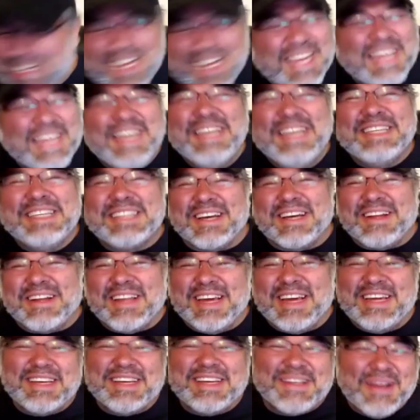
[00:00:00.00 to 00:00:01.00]
he's all
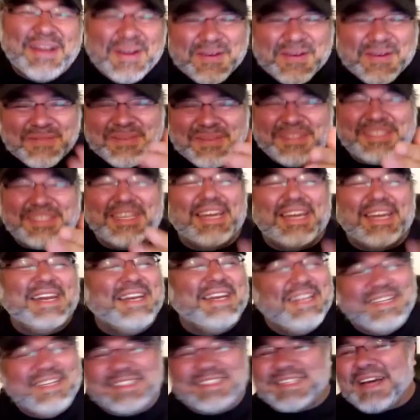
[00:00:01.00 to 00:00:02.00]
like pretending
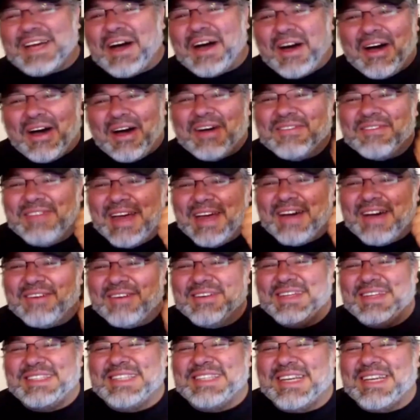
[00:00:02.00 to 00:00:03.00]
he's calm now
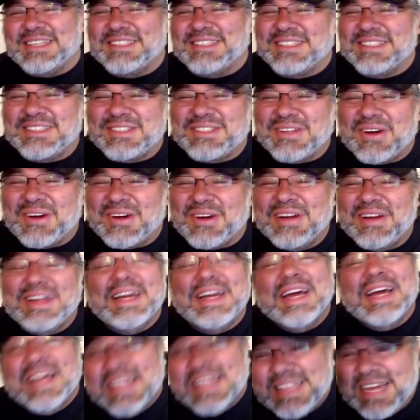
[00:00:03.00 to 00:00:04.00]
when he tells the story.
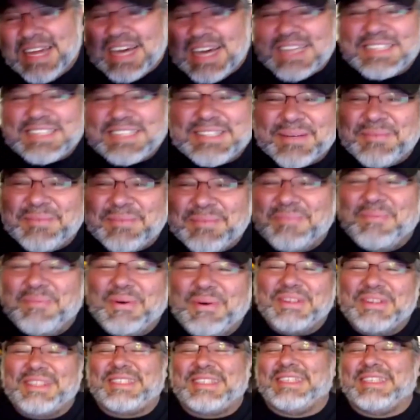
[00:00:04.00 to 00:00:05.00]
That's some
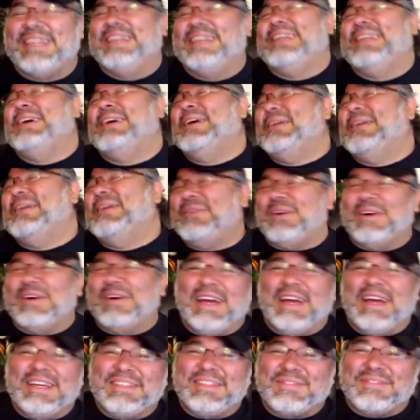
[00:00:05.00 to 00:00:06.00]
bullshit. Poor
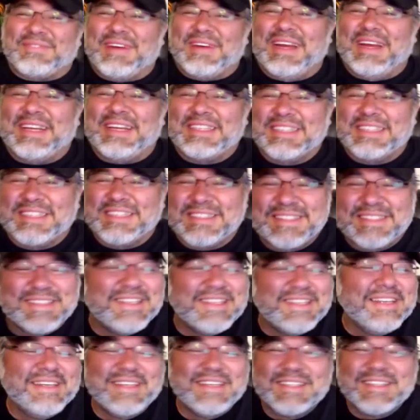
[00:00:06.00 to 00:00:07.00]
ass Frank, dude.
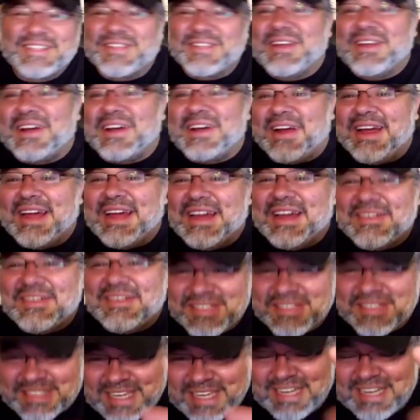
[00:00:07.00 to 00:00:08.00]
So there I am,
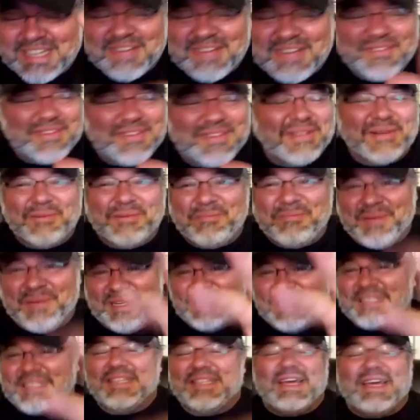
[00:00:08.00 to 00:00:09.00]
just kind of give a little
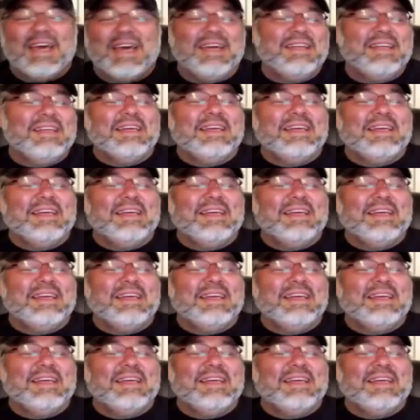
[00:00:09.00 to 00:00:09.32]
piece of that.